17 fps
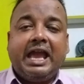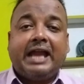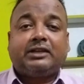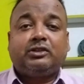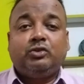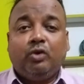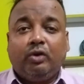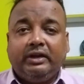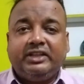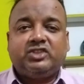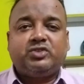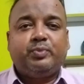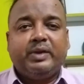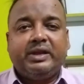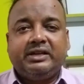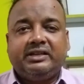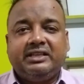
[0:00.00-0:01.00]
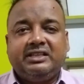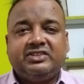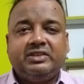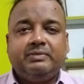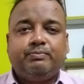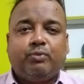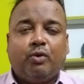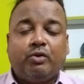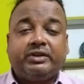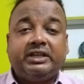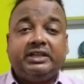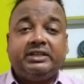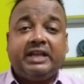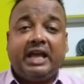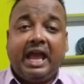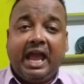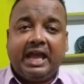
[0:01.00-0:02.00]
acknowledgement is
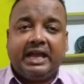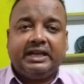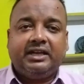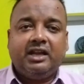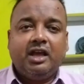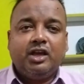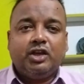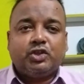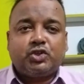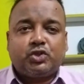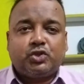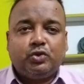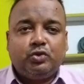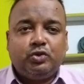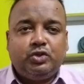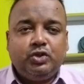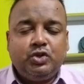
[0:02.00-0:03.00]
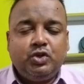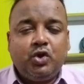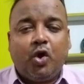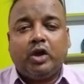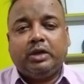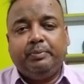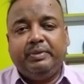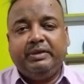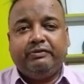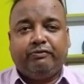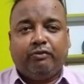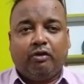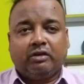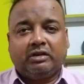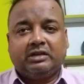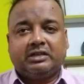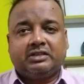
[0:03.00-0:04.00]
important and should not be
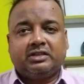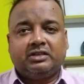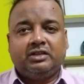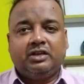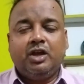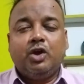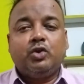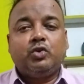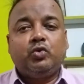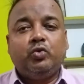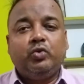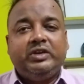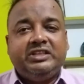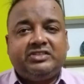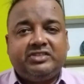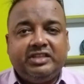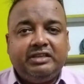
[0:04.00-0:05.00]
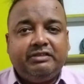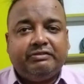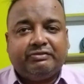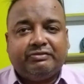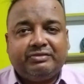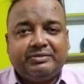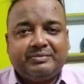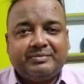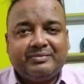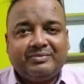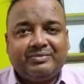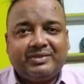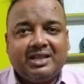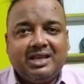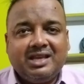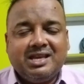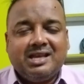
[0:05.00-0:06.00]
forgotten to receive.
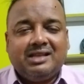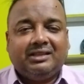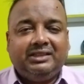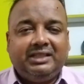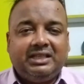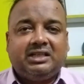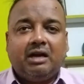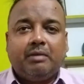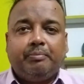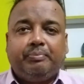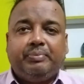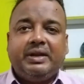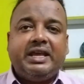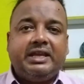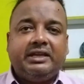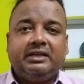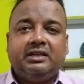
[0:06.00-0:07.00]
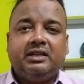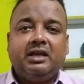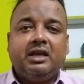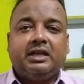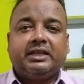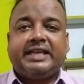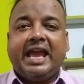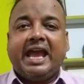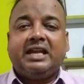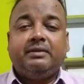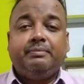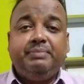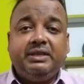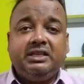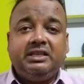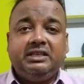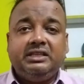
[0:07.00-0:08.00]
The complaint can
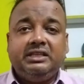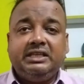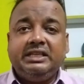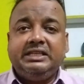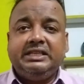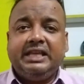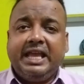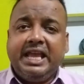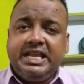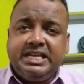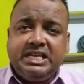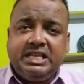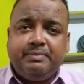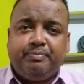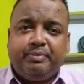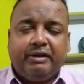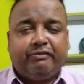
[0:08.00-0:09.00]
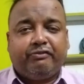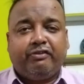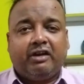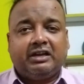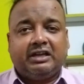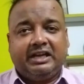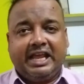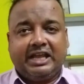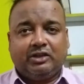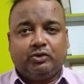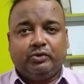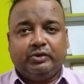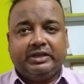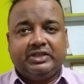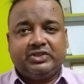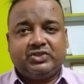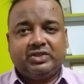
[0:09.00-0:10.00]
be in any preferred
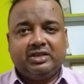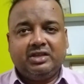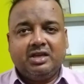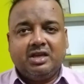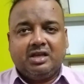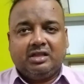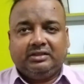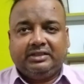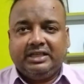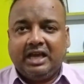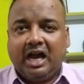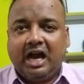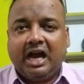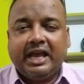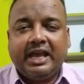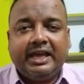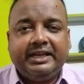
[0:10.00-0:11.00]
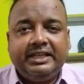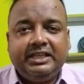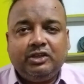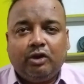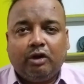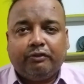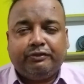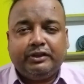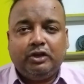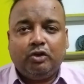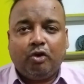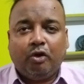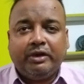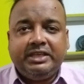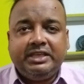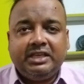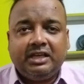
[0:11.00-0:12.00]
language. The hiring of a
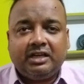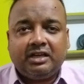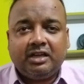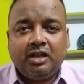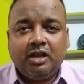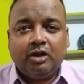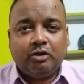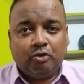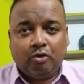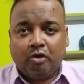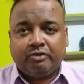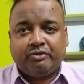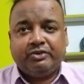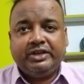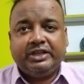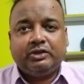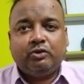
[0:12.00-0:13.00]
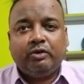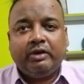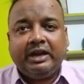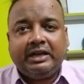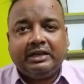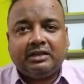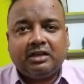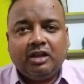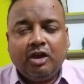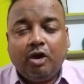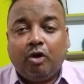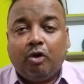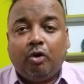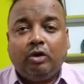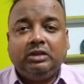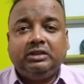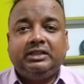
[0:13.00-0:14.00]
lawyer not required.
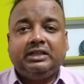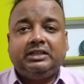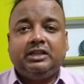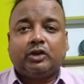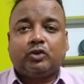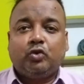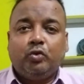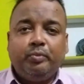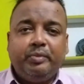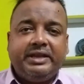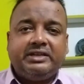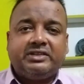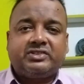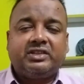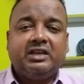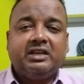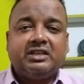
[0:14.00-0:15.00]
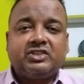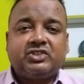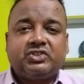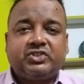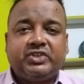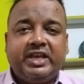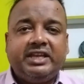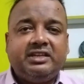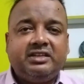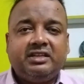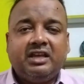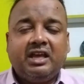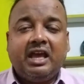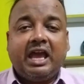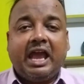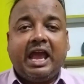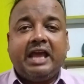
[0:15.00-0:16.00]
All the documents sent
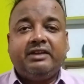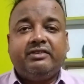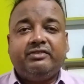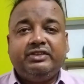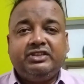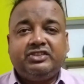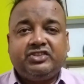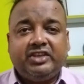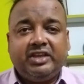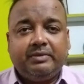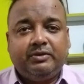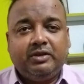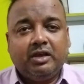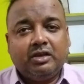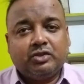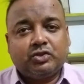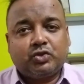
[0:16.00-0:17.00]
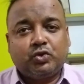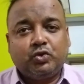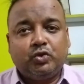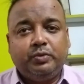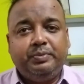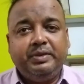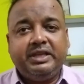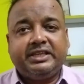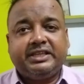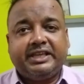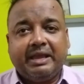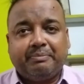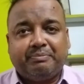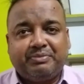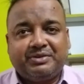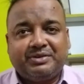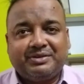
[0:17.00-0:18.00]
and received should be
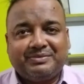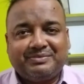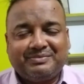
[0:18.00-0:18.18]
kept.